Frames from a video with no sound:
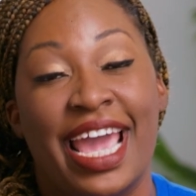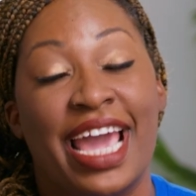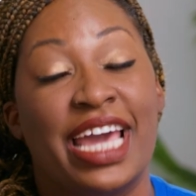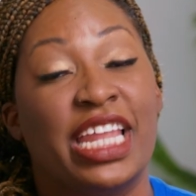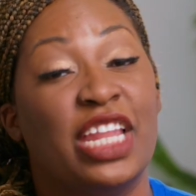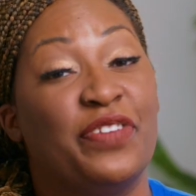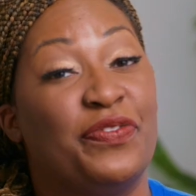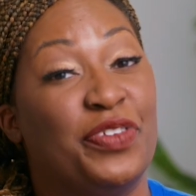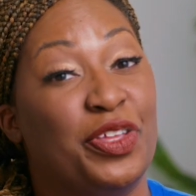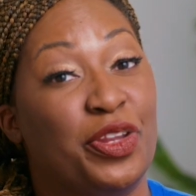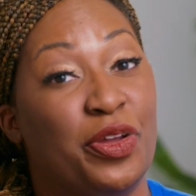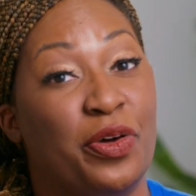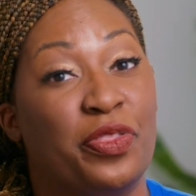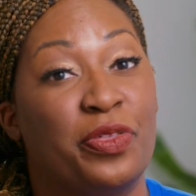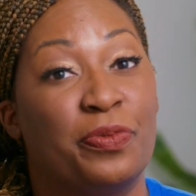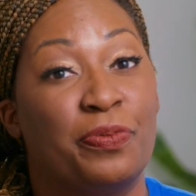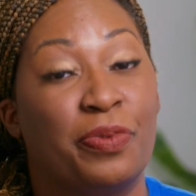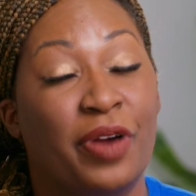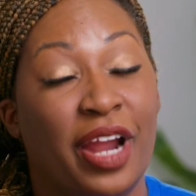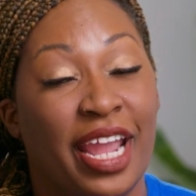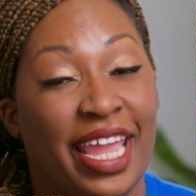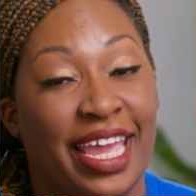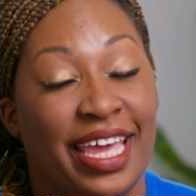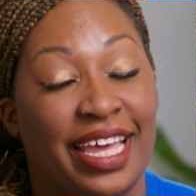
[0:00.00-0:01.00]
And if you know the
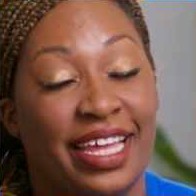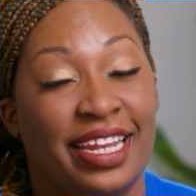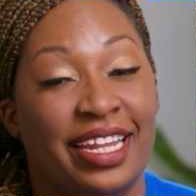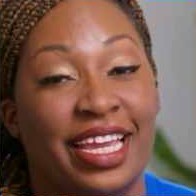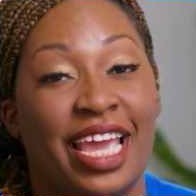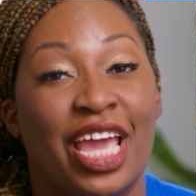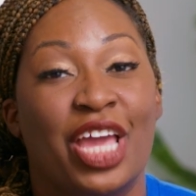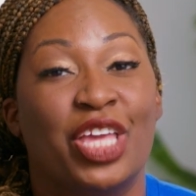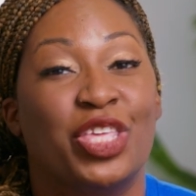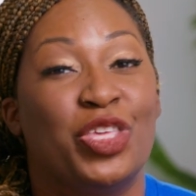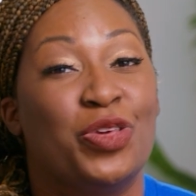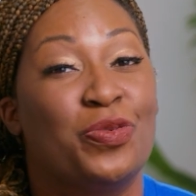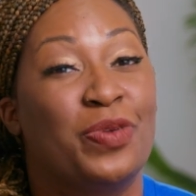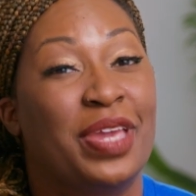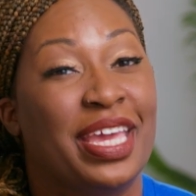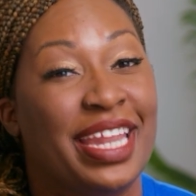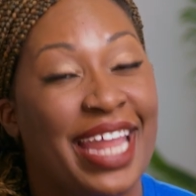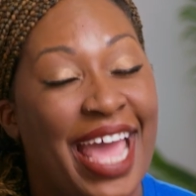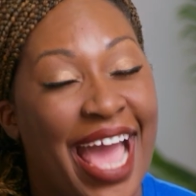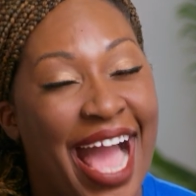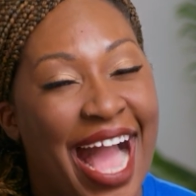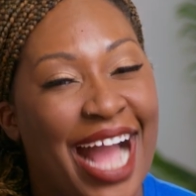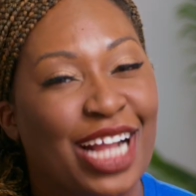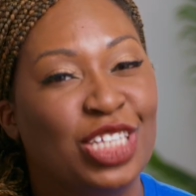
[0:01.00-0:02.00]
brand, you
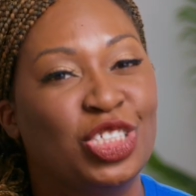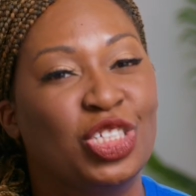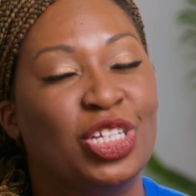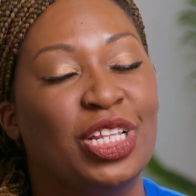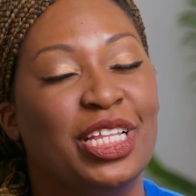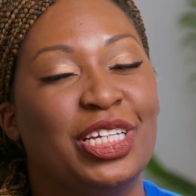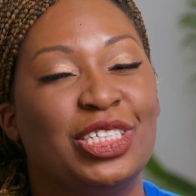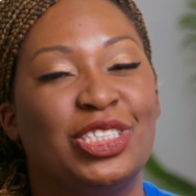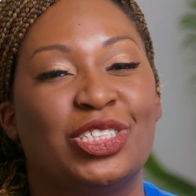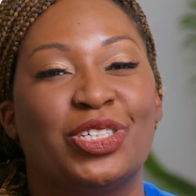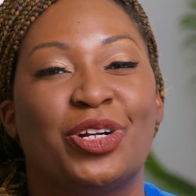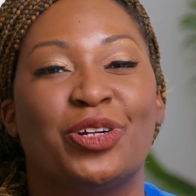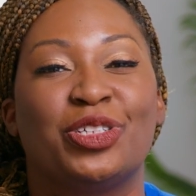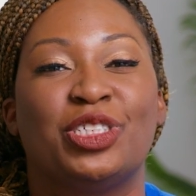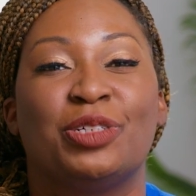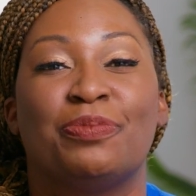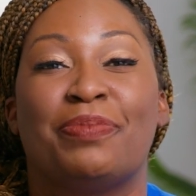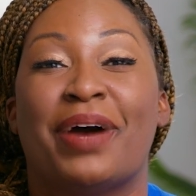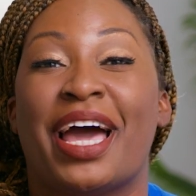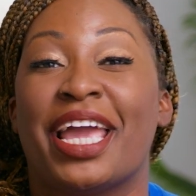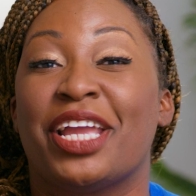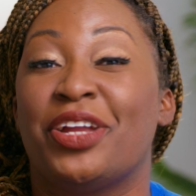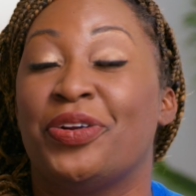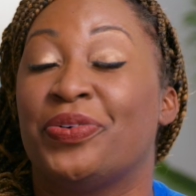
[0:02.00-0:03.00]
can actually
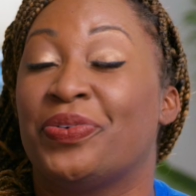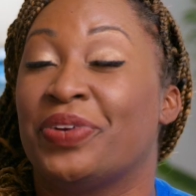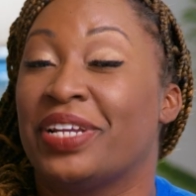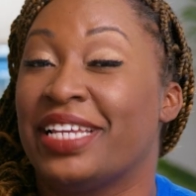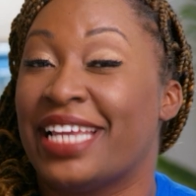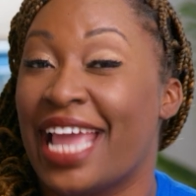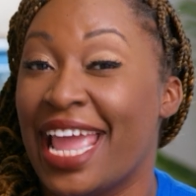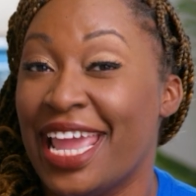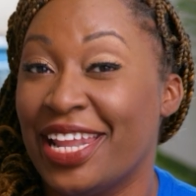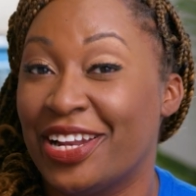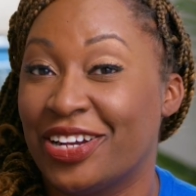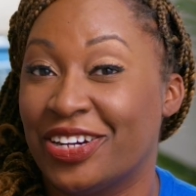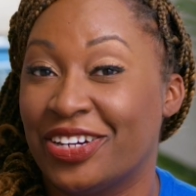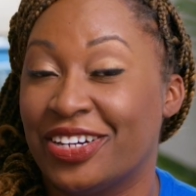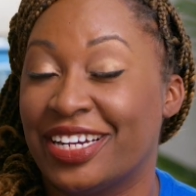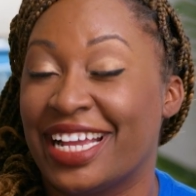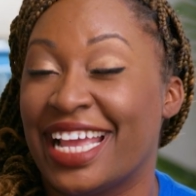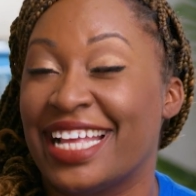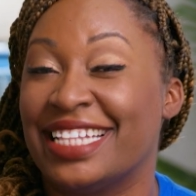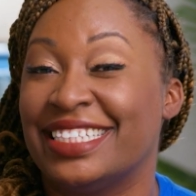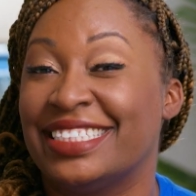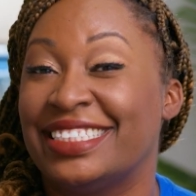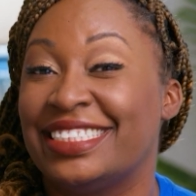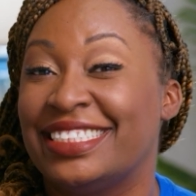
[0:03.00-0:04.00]
search by creator
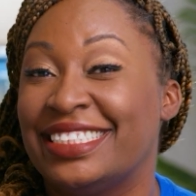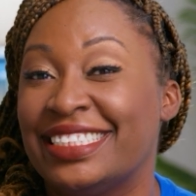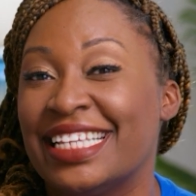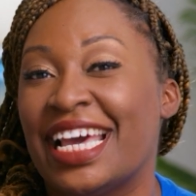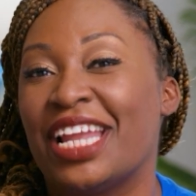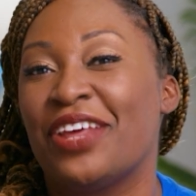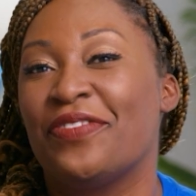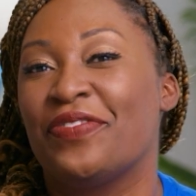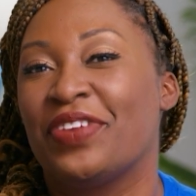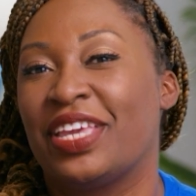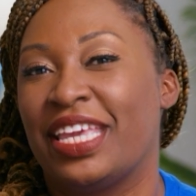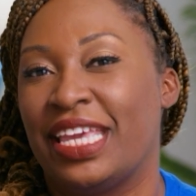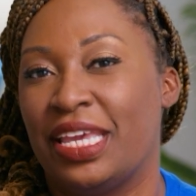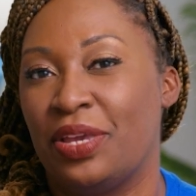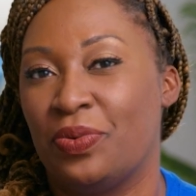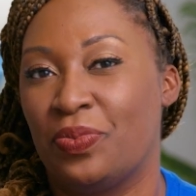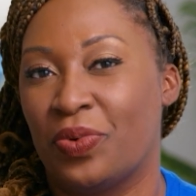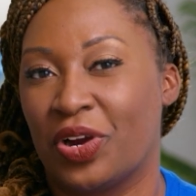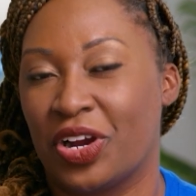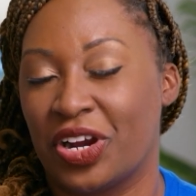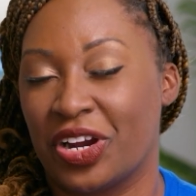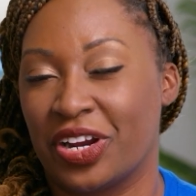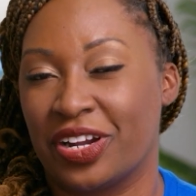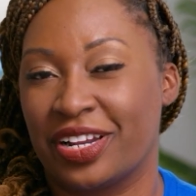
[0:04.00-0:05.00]
instead of
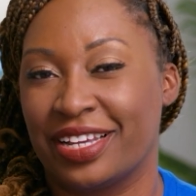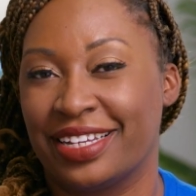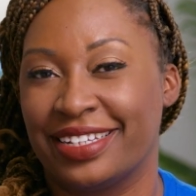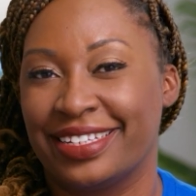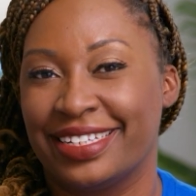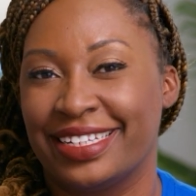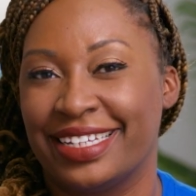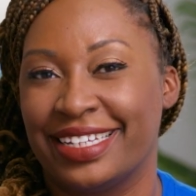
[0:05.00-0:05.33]
keyword.